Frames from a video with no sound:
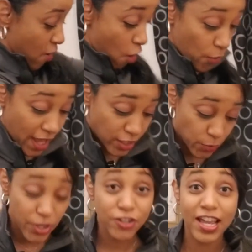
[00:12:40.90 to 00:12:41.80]
Okay,
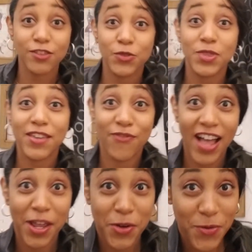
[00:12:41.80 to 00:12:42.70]
so we are down to the
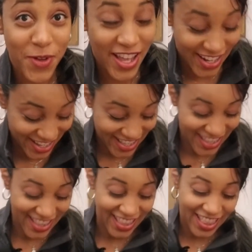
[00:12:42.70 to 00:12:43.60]
final one.
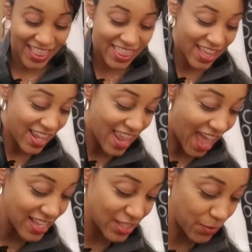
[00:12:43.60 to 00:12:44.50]
The
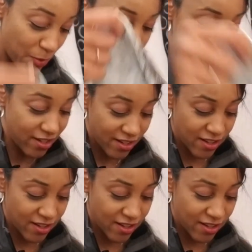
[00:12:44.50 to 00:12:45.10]
last one.